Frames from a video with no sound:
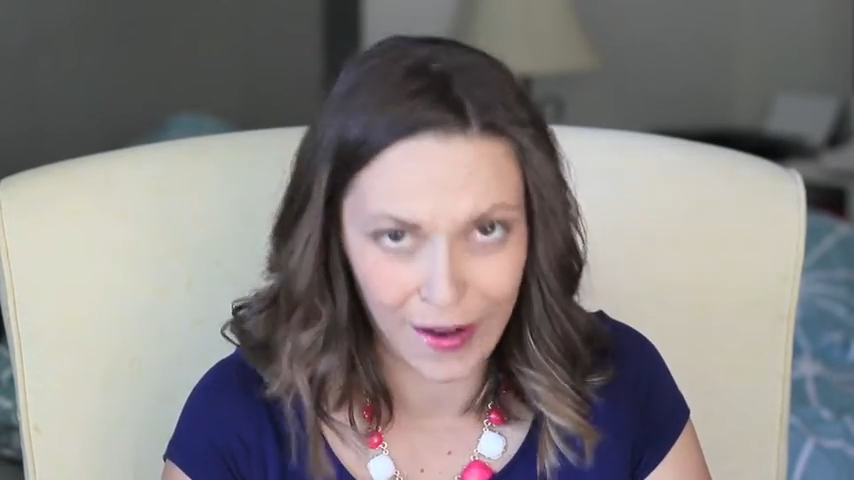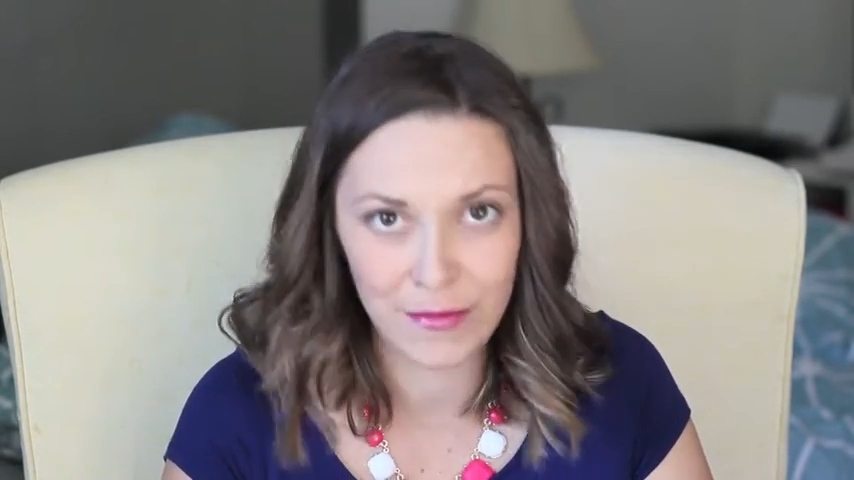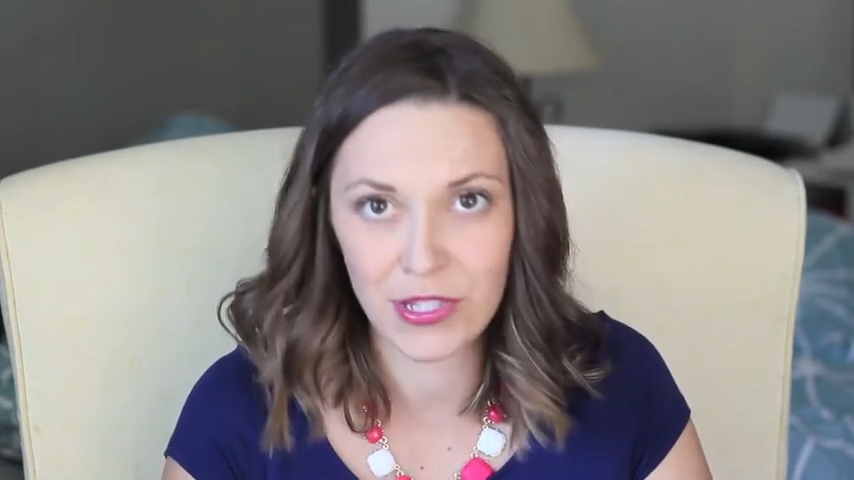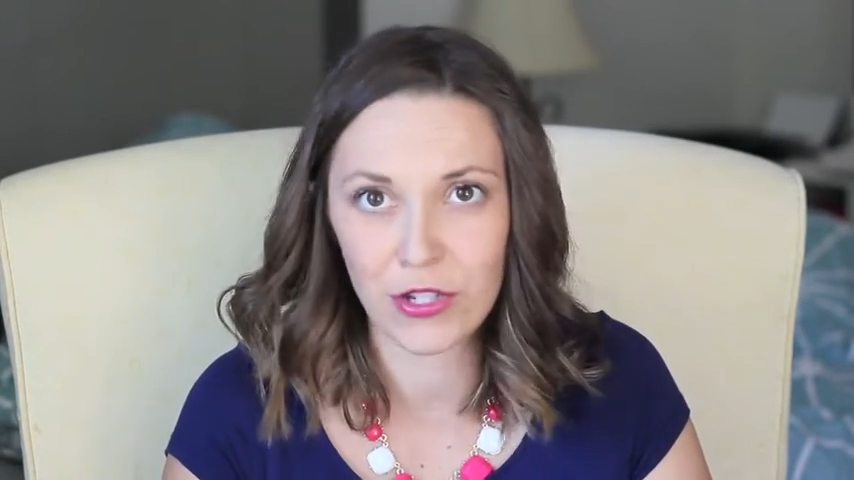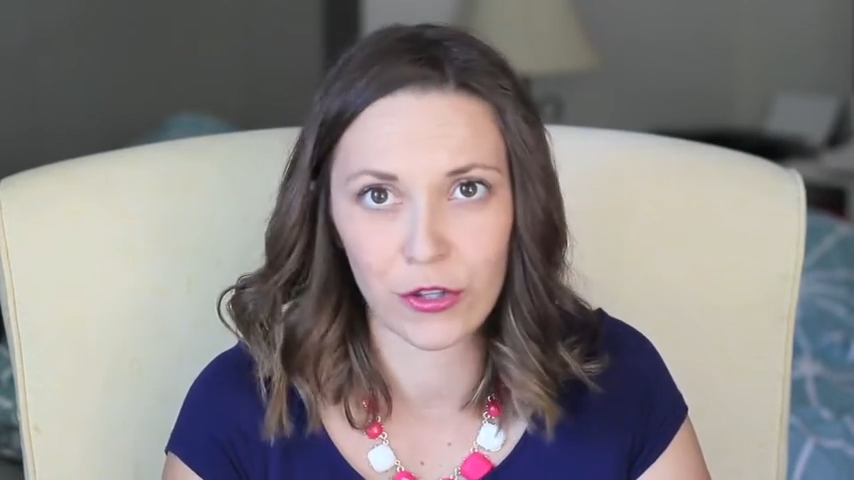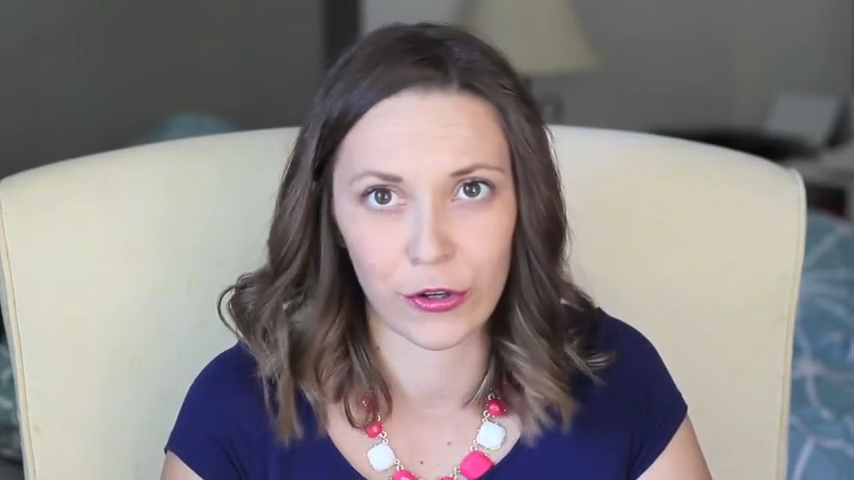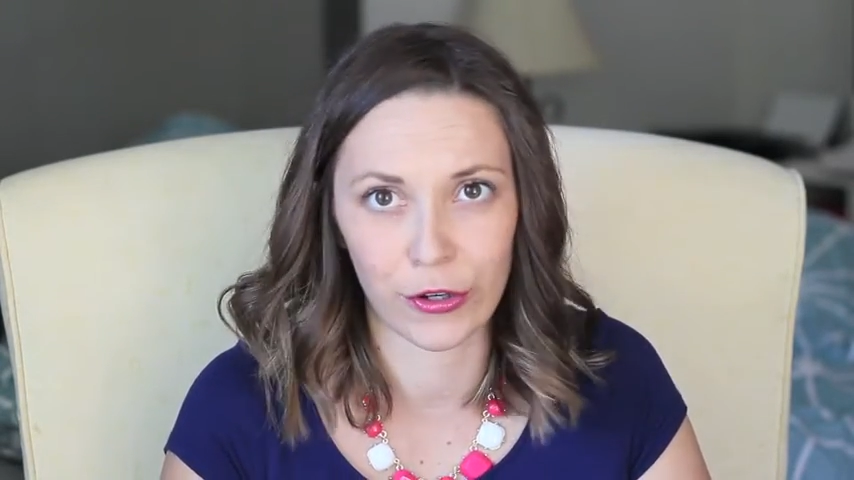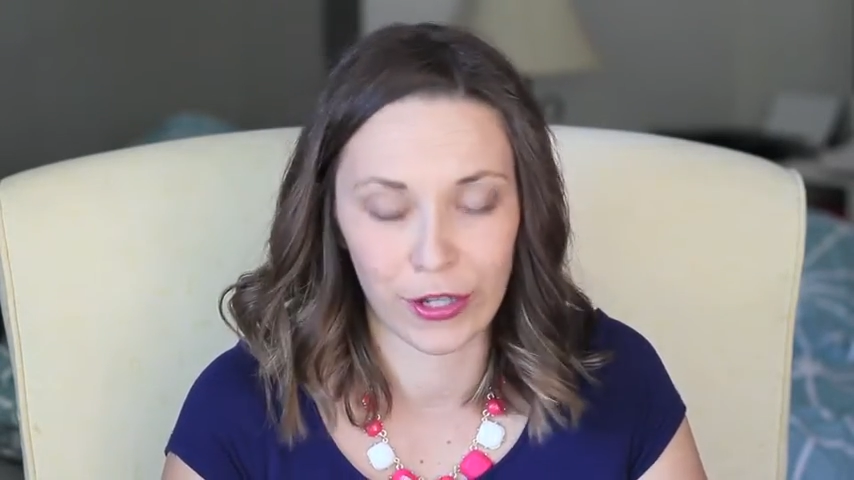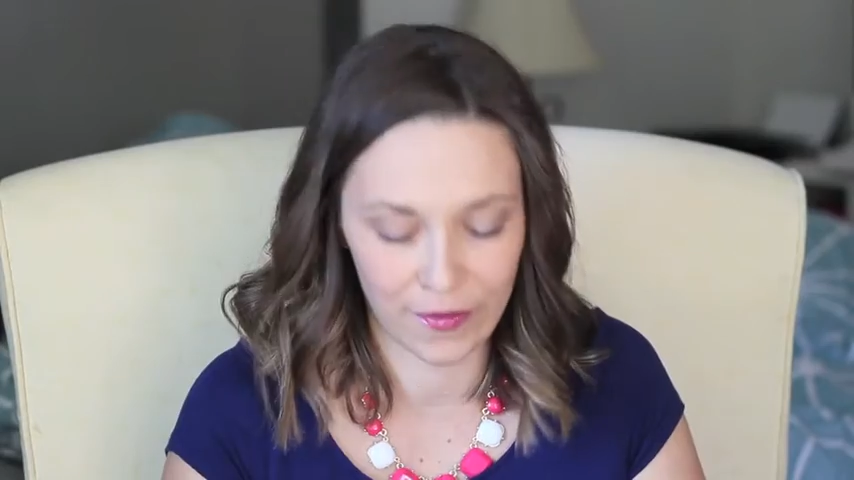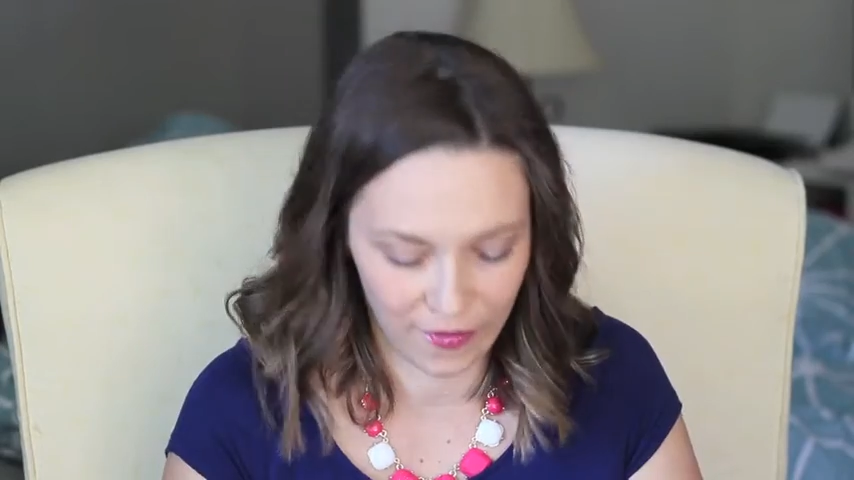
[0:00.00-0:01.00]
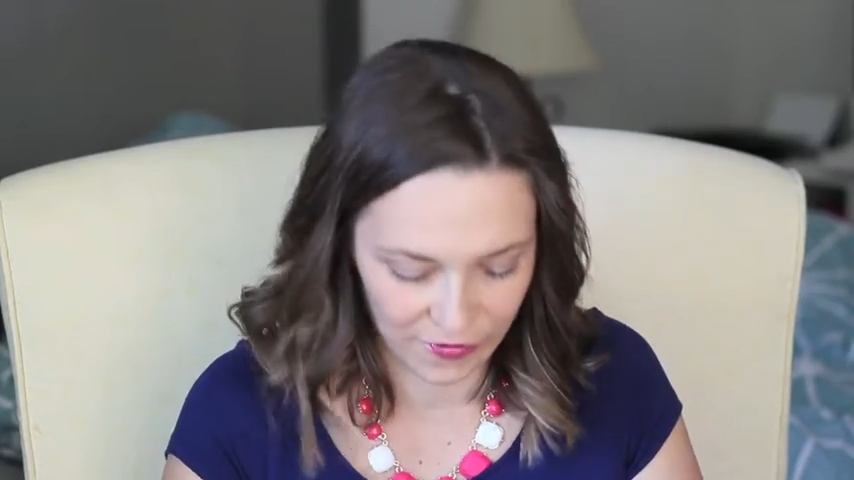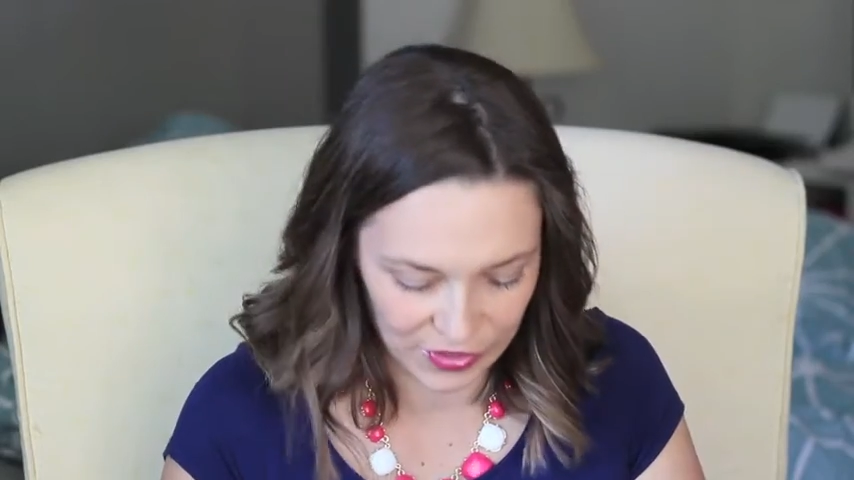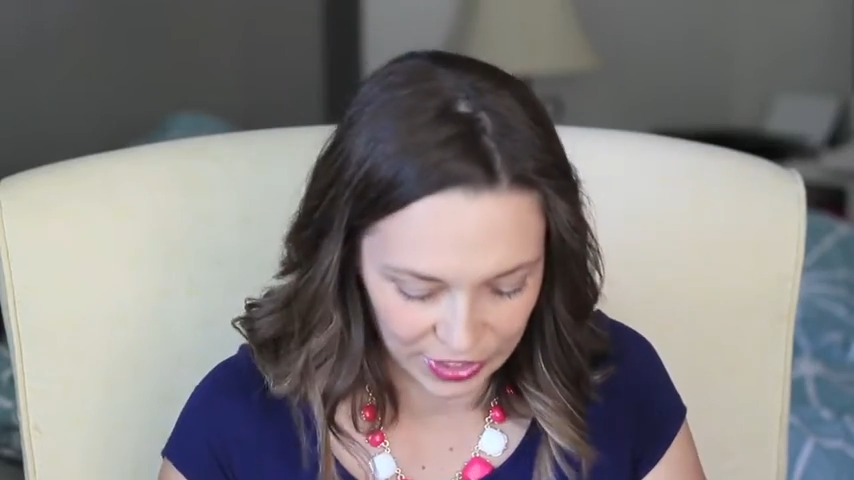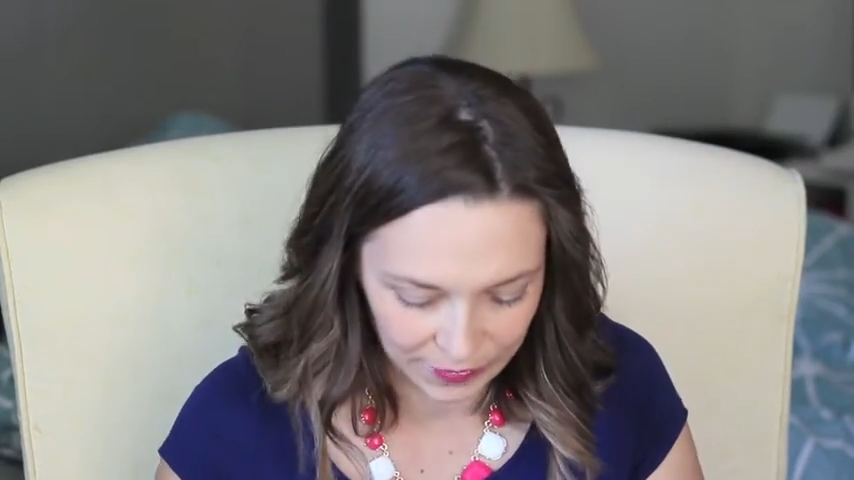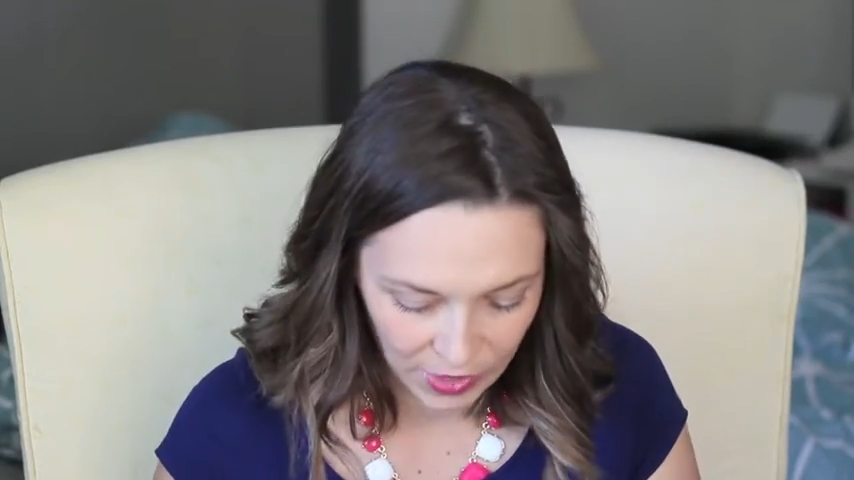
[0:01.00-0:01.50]
I'm still learning of
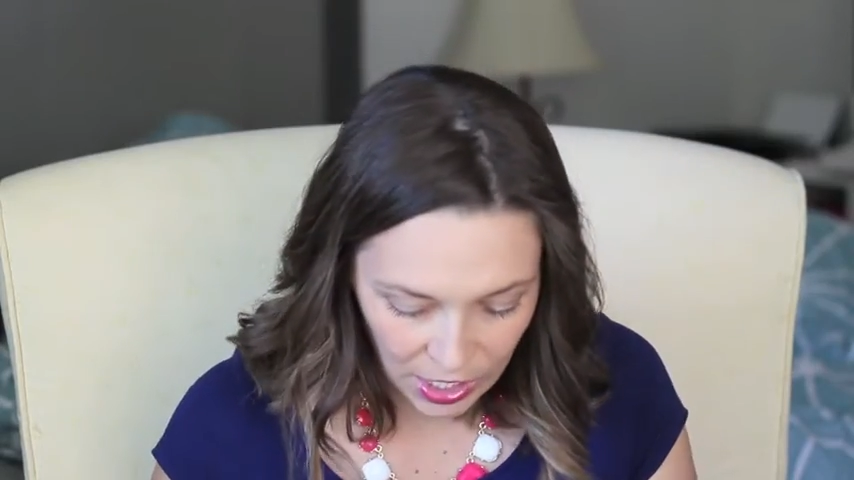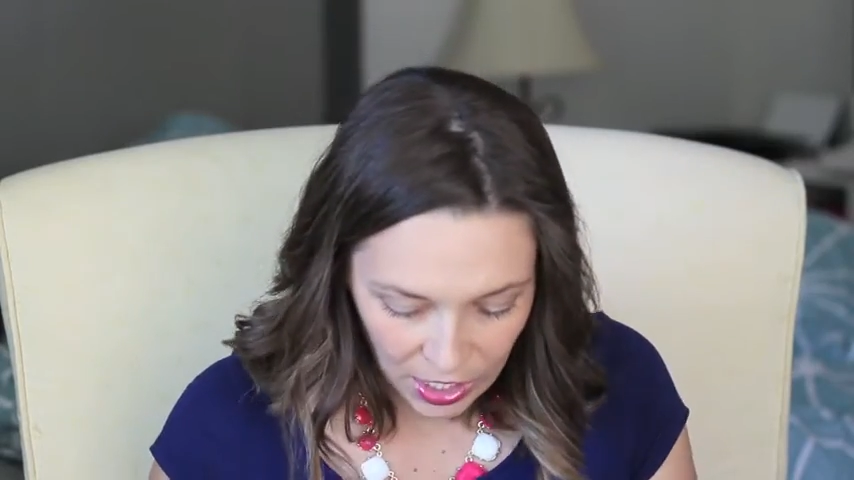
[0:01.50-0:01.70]
everything.